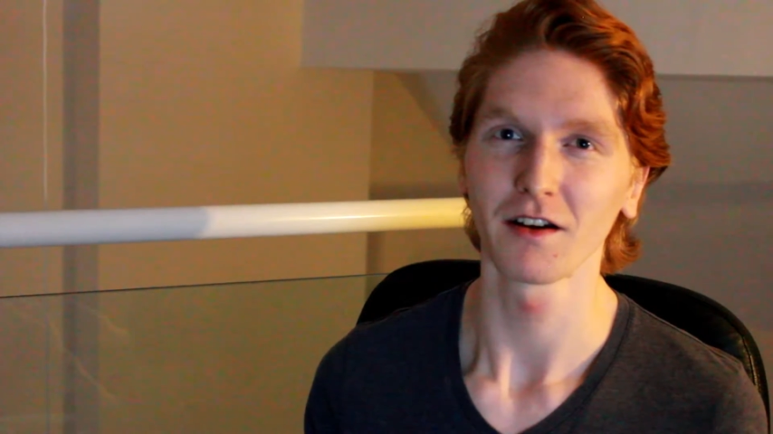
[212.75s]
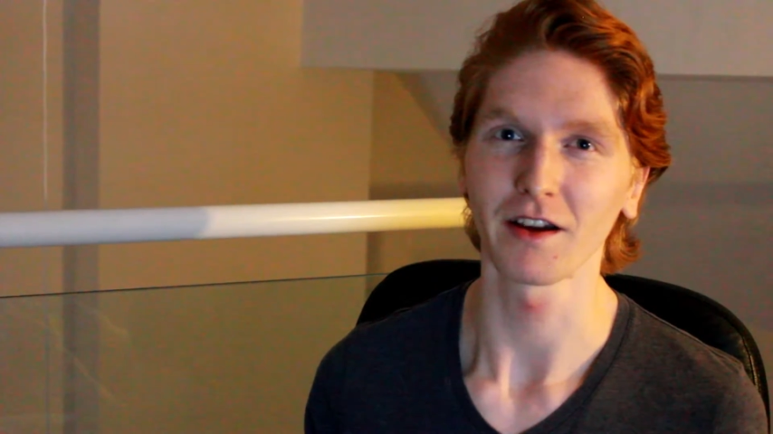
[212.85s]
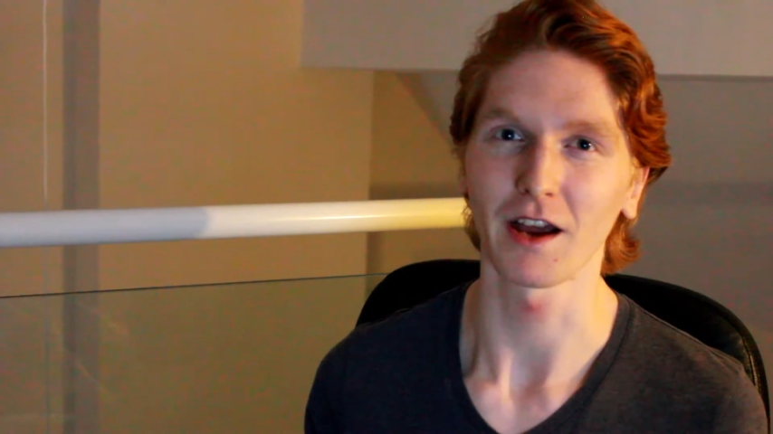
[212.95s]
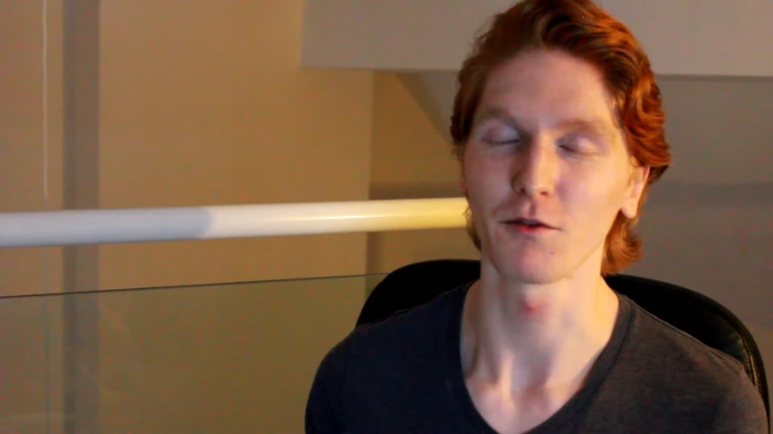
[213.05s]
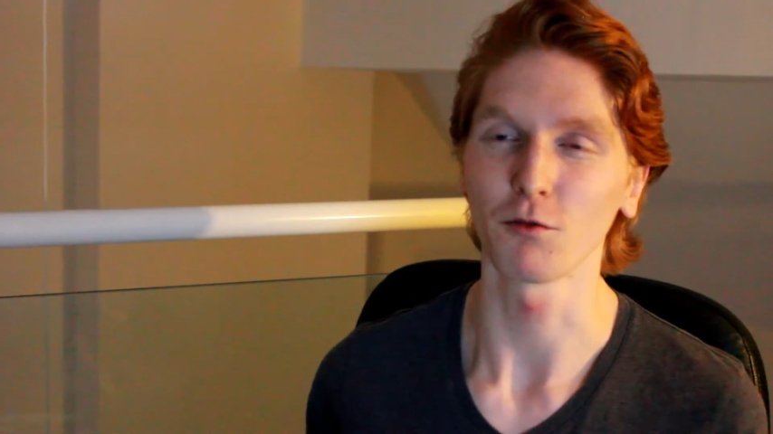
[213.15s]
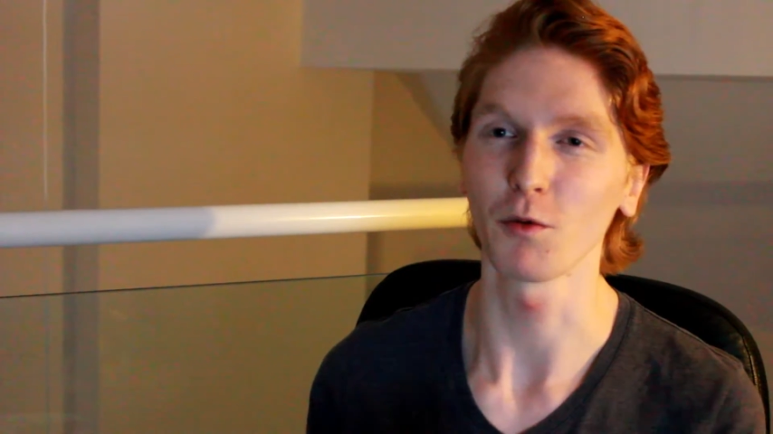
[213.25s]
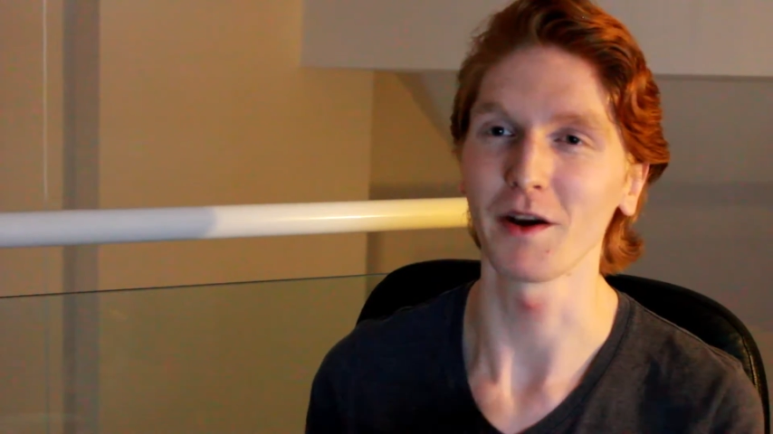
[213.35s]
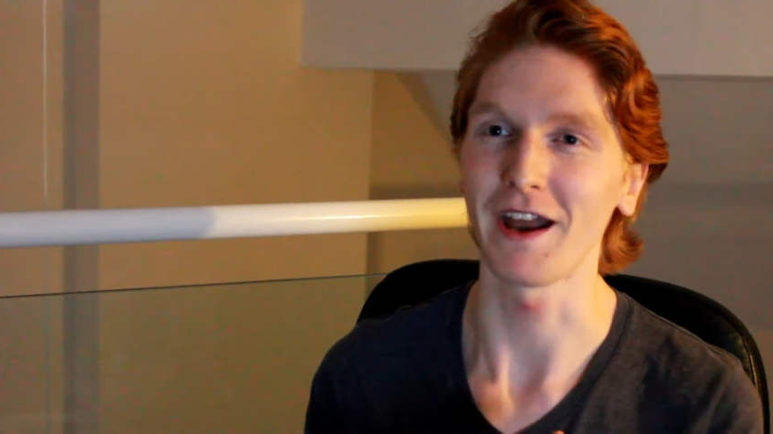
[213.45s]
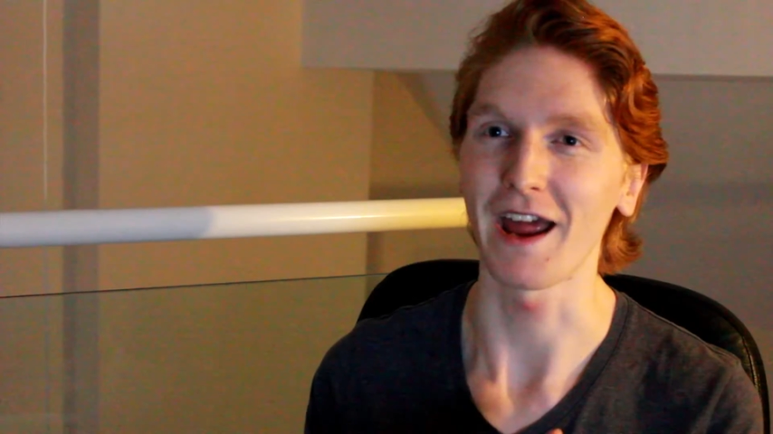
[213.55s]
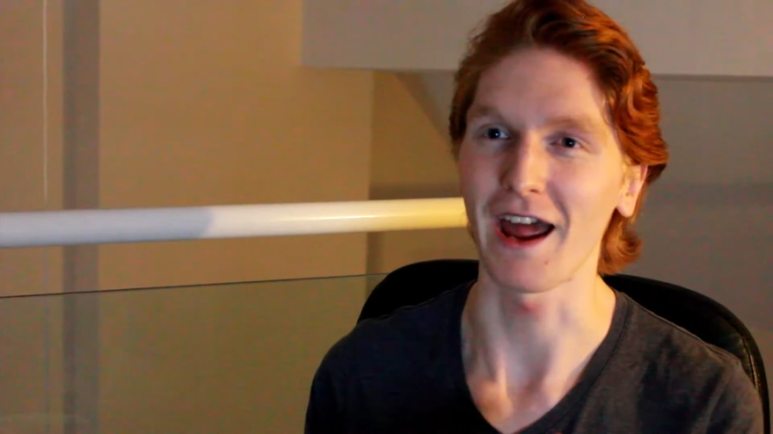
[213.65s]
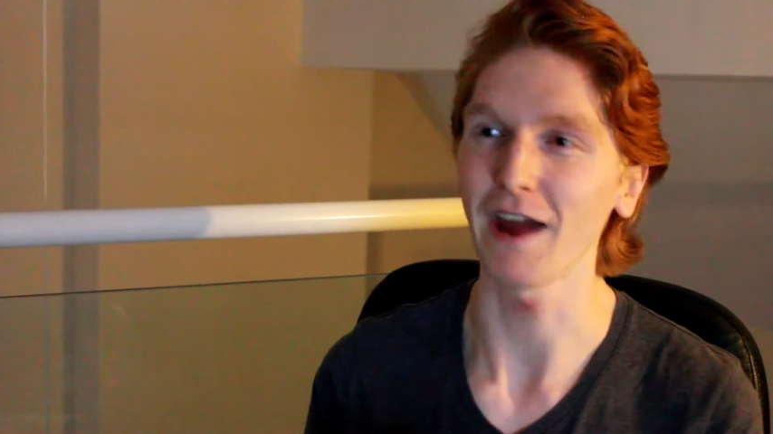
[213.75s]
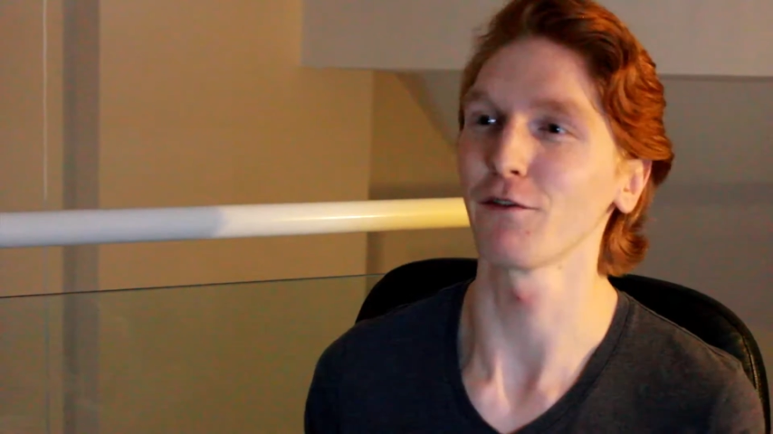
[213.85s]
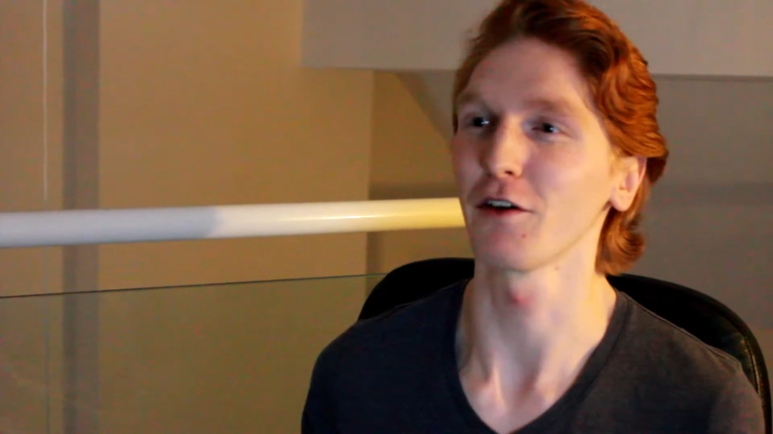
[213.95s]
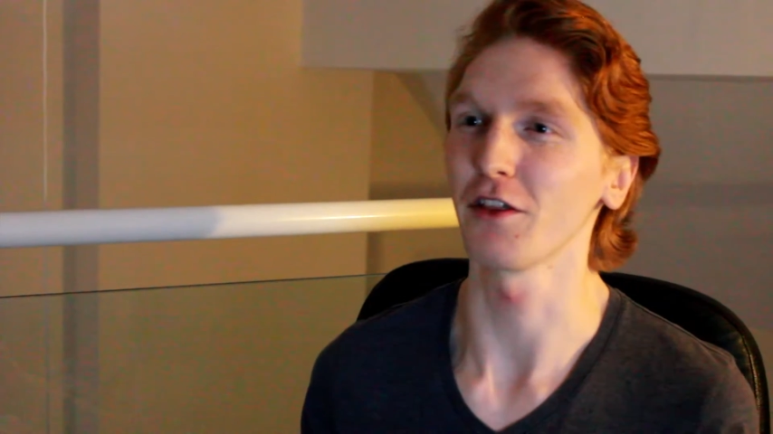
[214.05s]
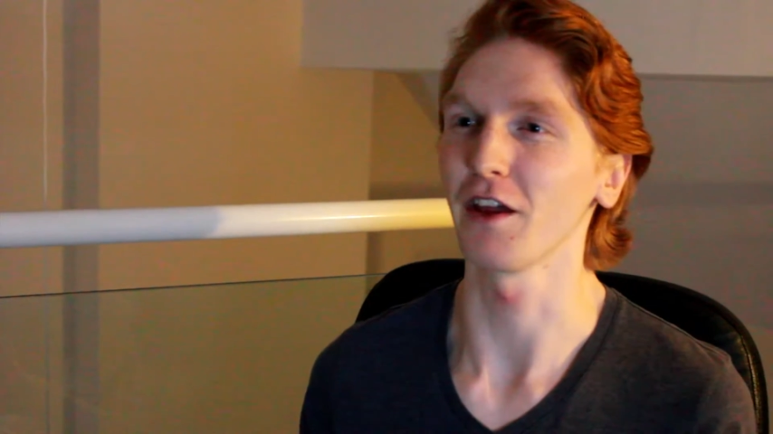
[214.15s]
can ruin
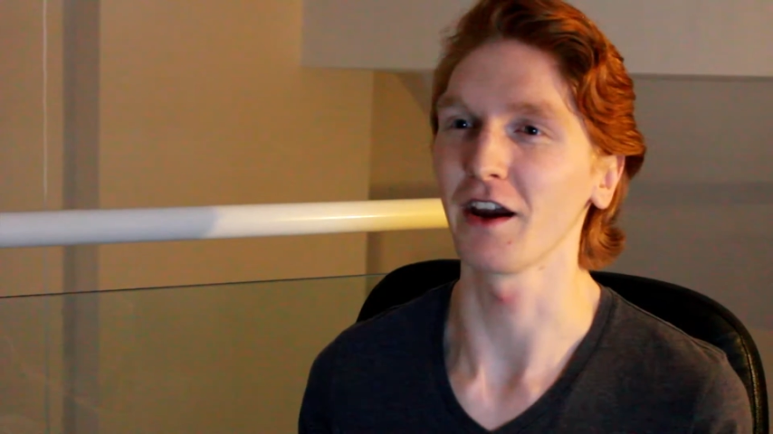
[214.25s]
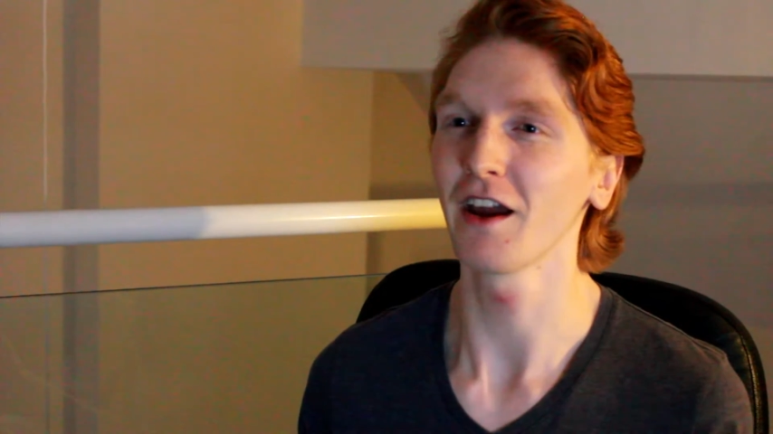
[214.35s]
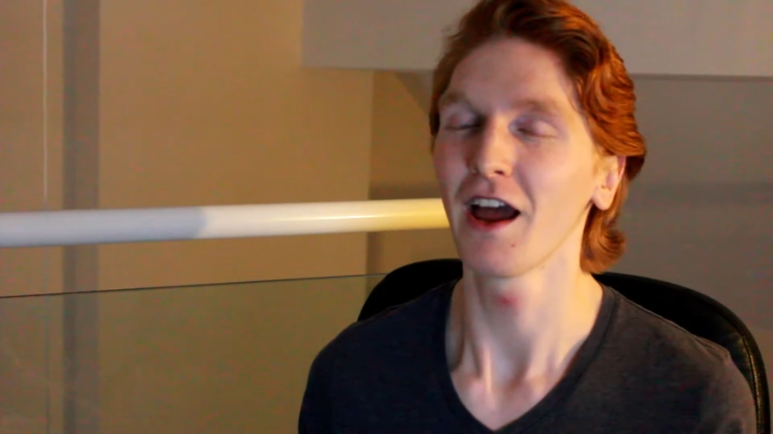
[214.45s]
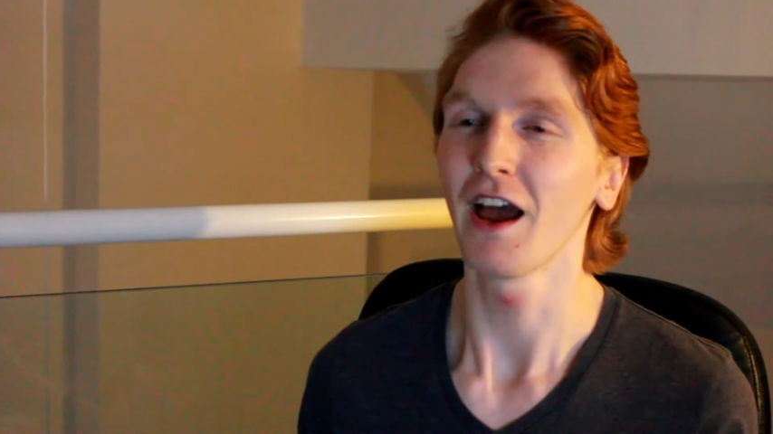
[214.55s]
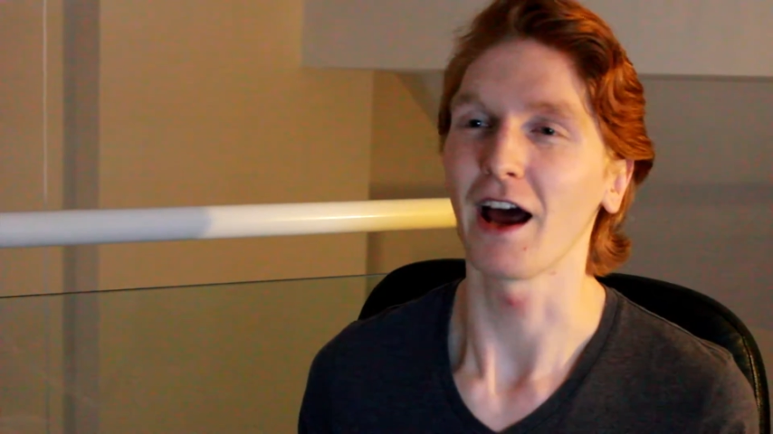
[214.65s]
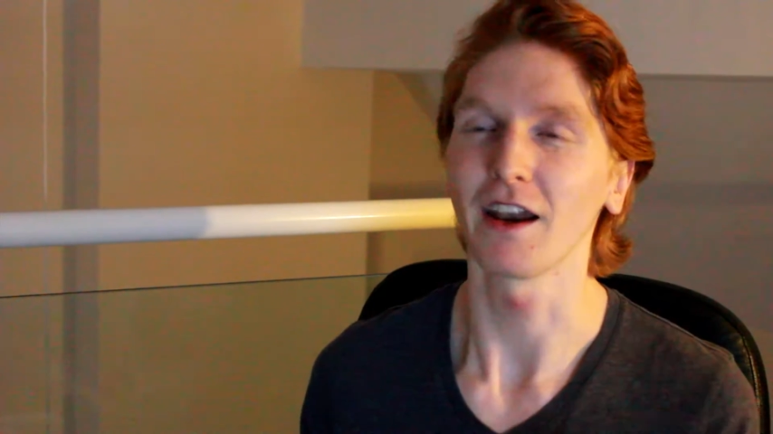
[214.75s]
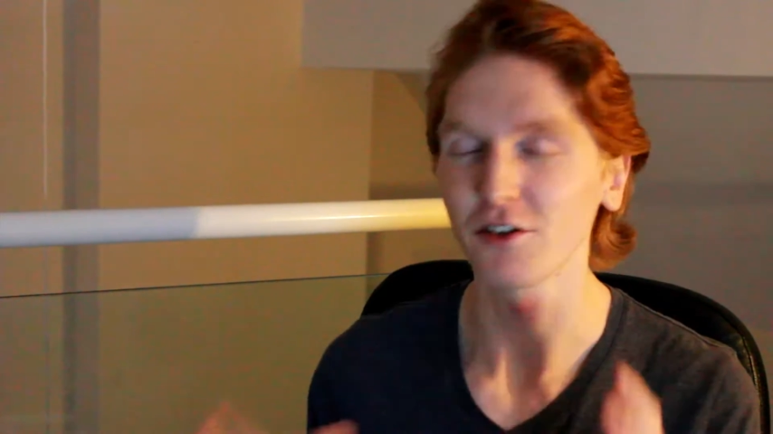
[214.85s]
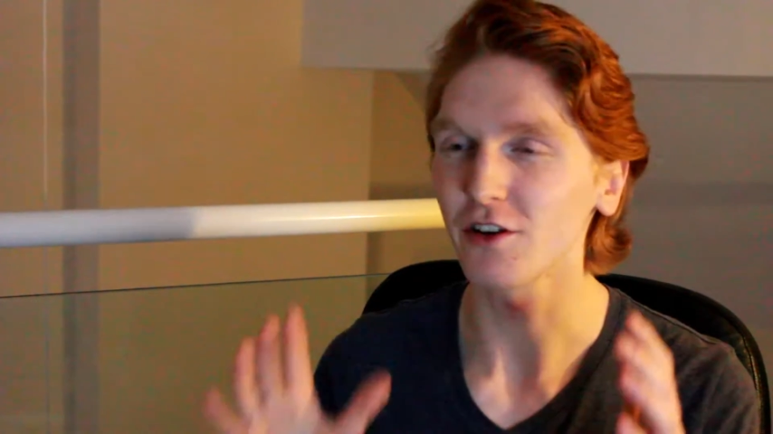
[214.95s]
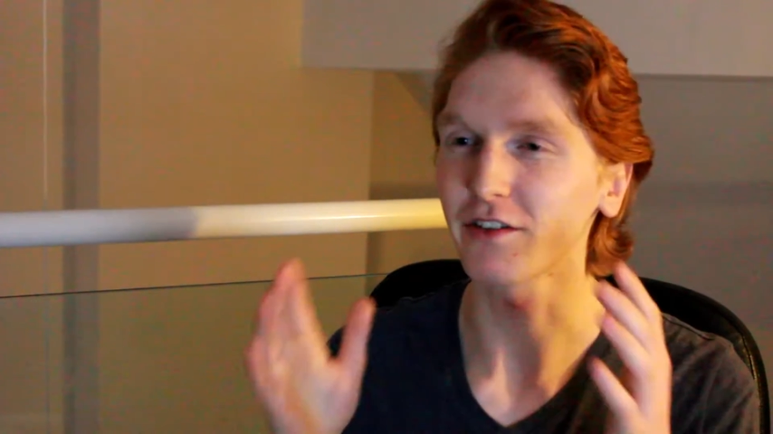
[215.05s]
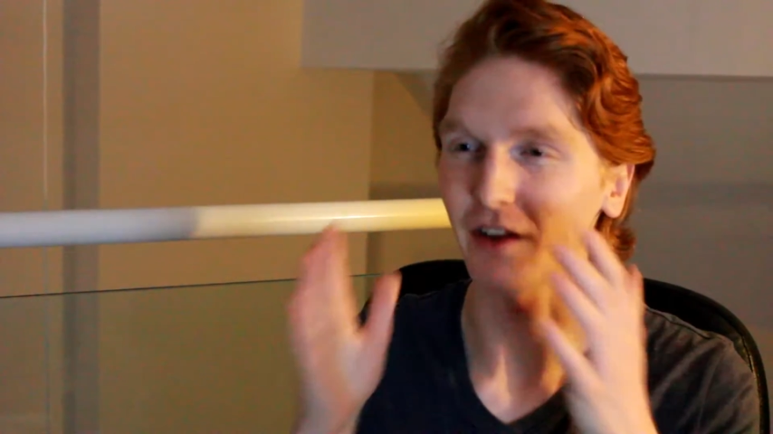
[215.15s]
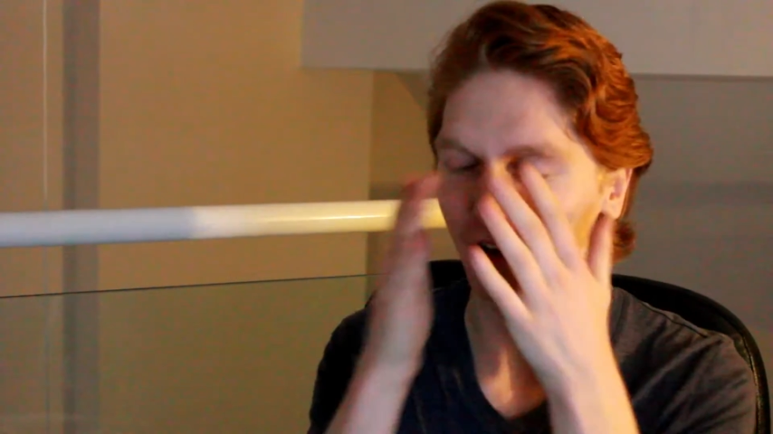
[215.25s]
everything, and it's